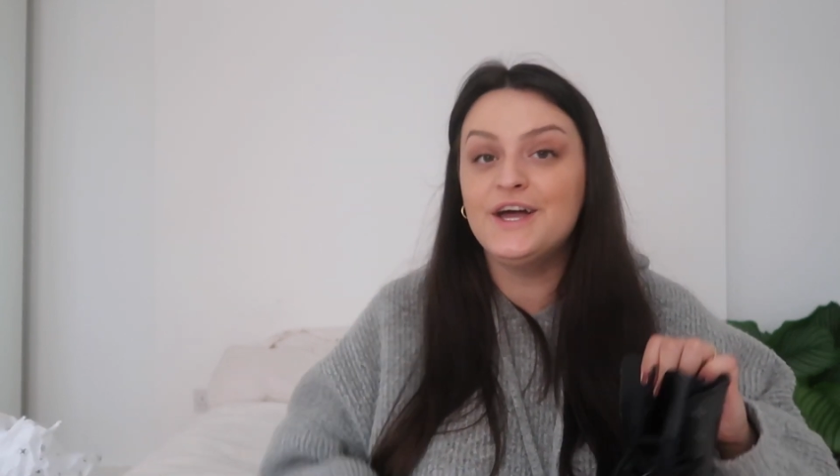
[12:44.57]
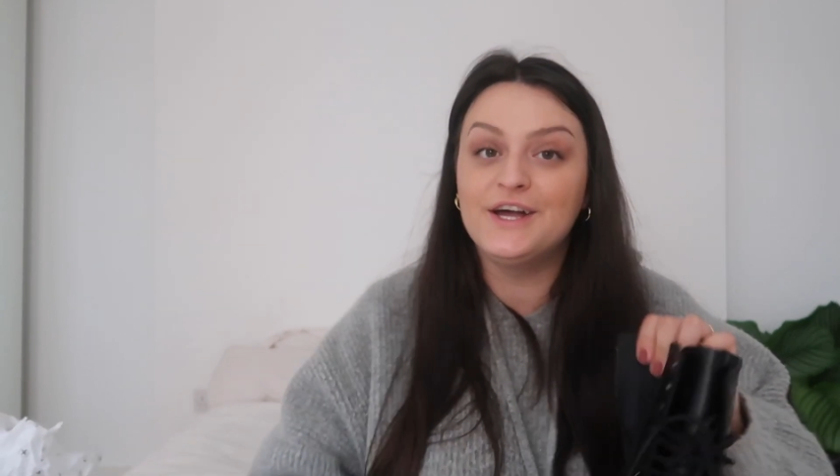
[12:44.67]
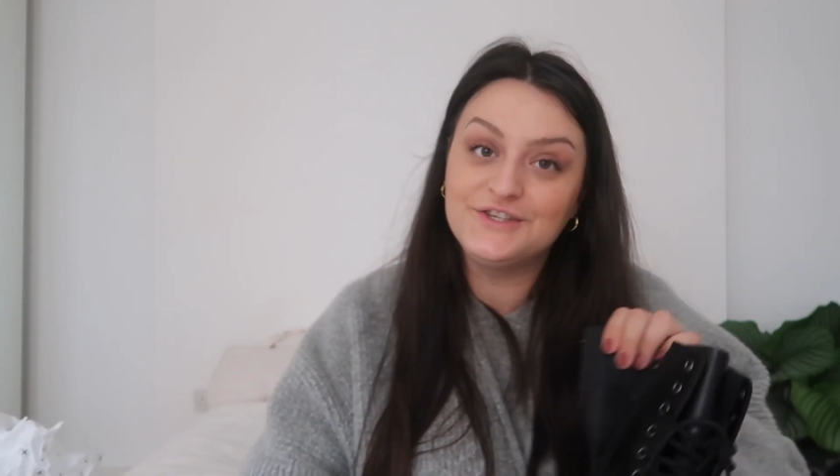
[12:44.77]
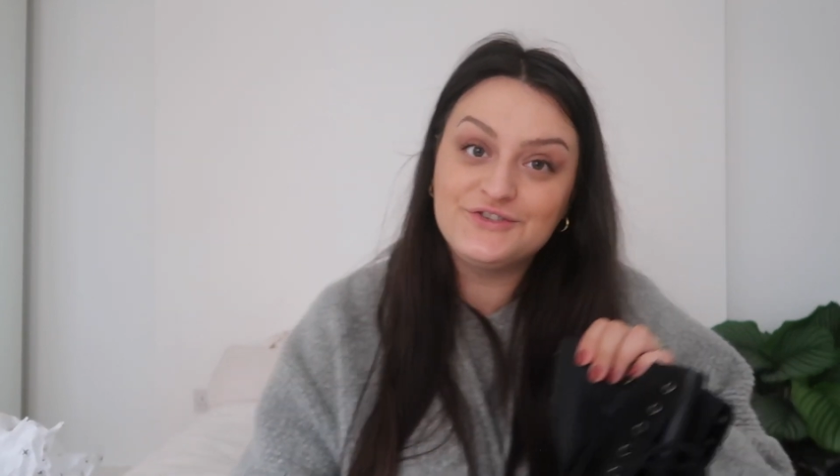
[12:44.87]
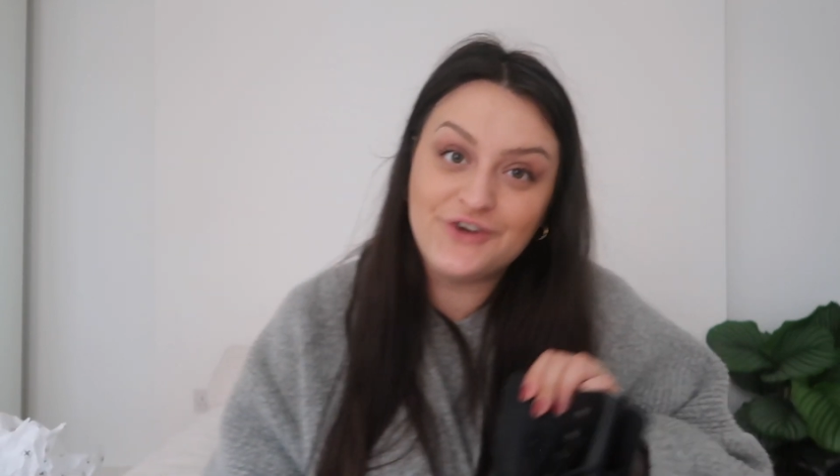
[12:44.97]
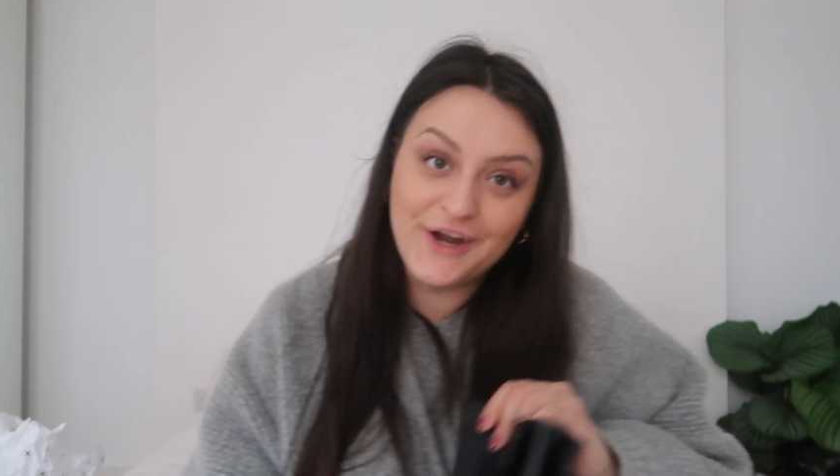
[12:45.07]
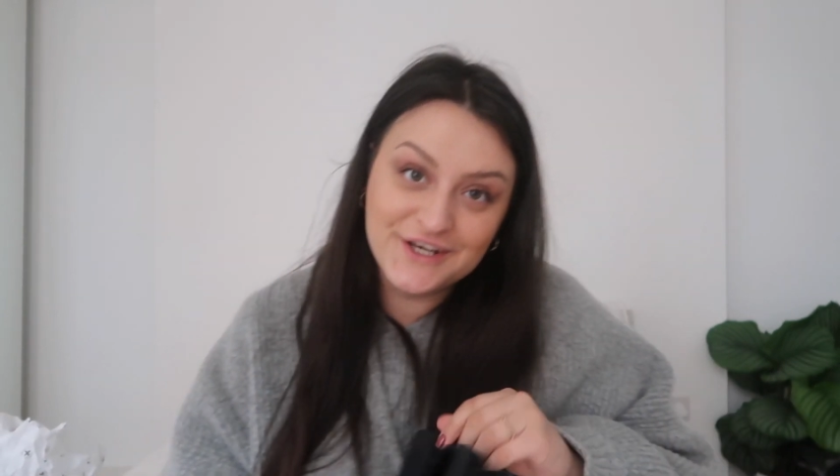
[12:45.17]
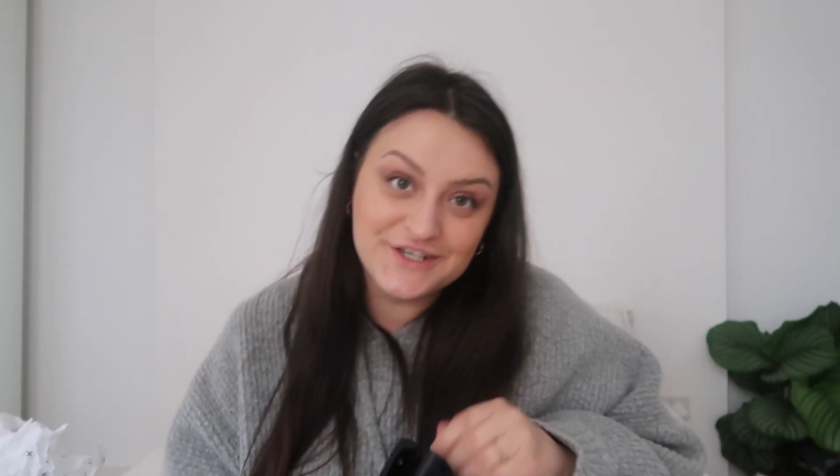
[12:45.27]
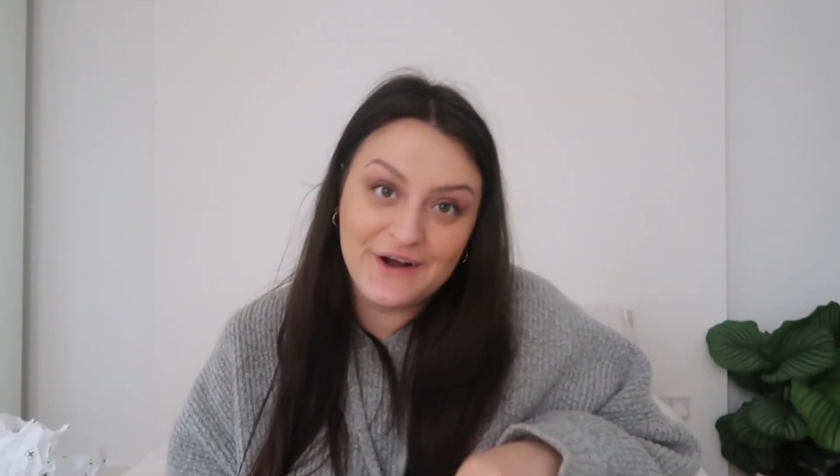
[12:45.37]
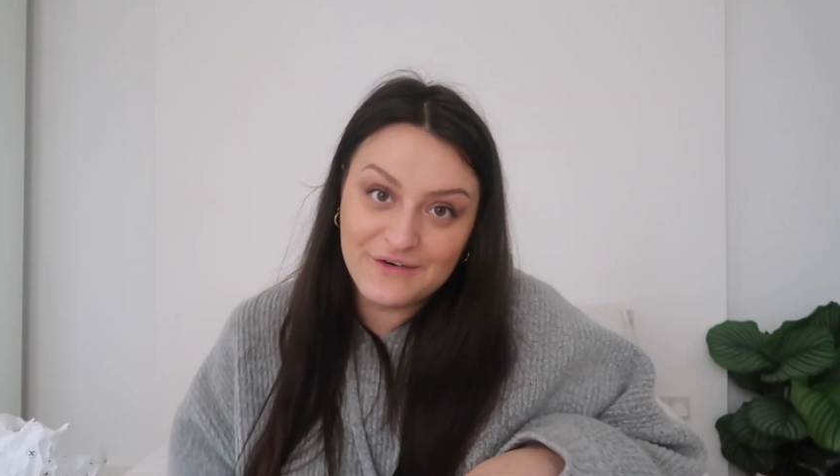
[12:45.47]
a
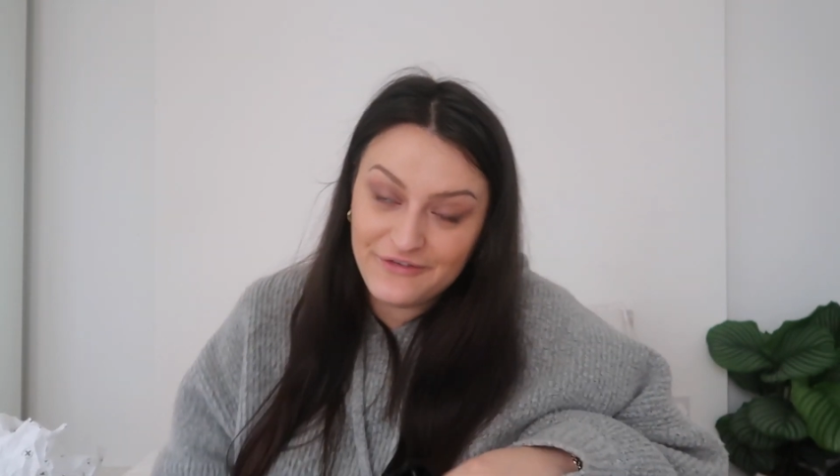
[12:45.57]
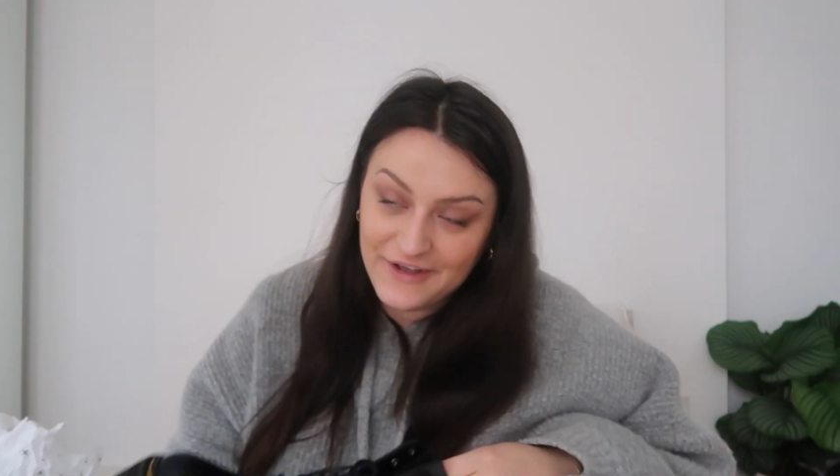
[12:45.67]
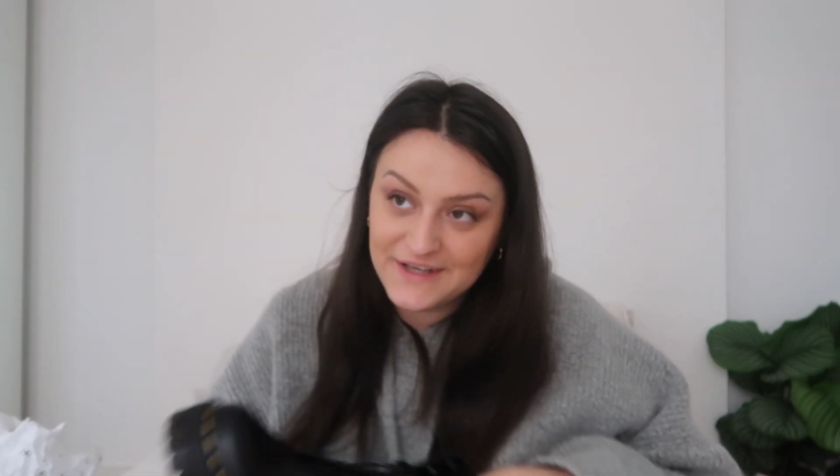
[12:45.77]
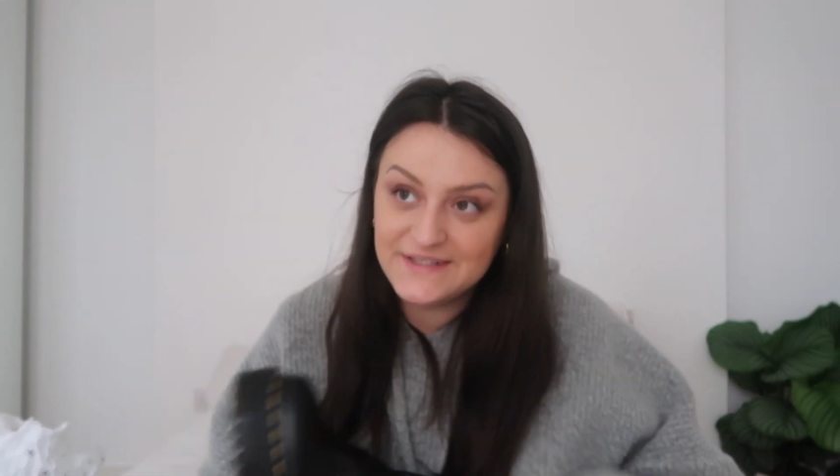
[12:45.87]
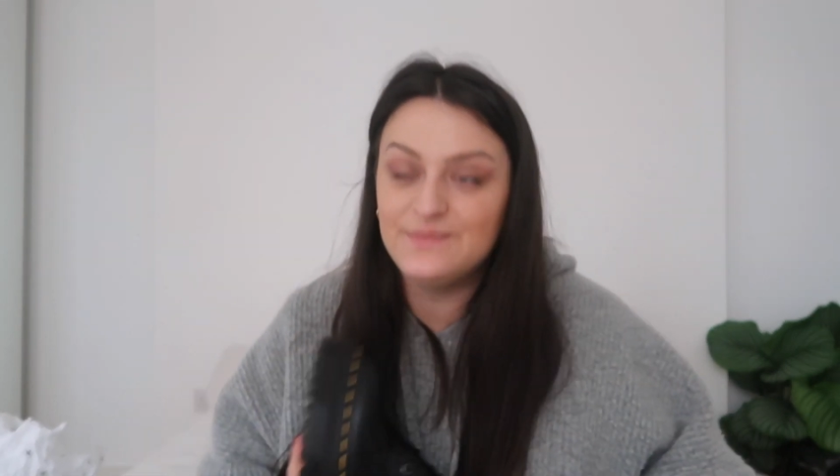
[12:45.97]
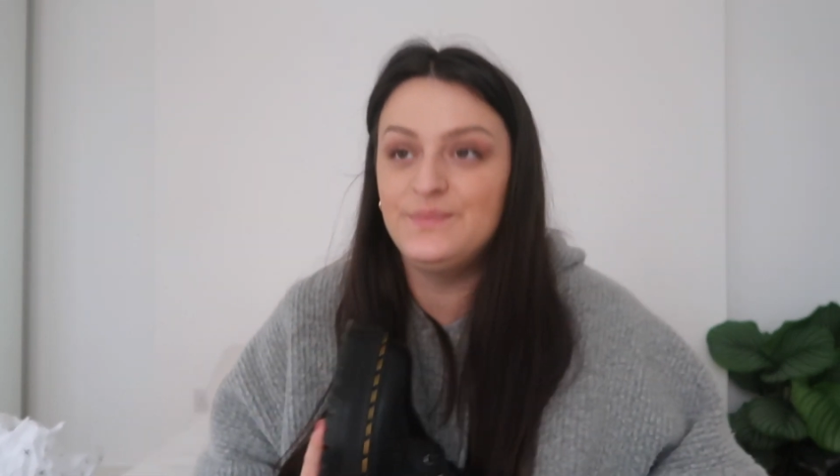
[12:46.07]
strange outfit,